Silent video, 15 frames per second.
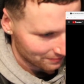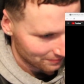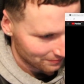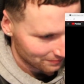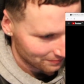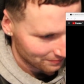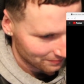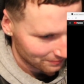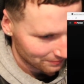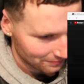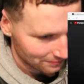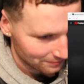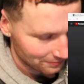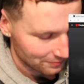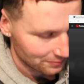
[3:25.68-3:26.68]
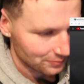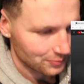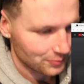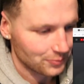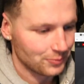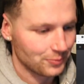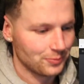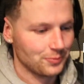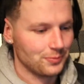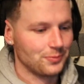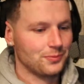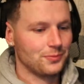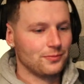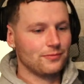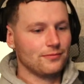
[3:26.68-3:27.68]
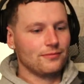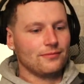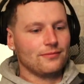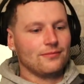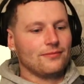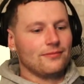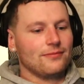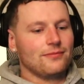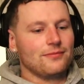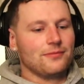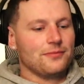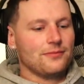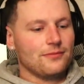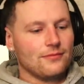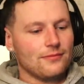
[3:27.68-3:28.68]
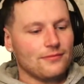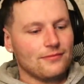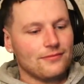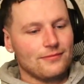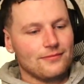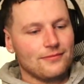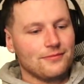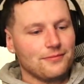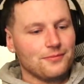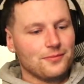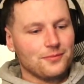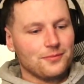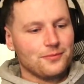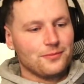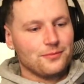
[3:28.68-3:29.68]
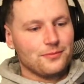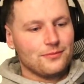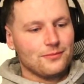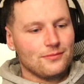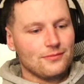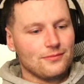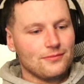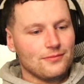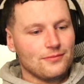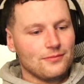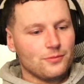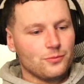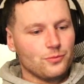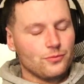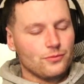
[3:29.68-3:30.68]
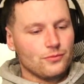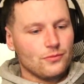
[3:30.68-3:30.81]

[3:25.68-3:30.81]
Nothing is said.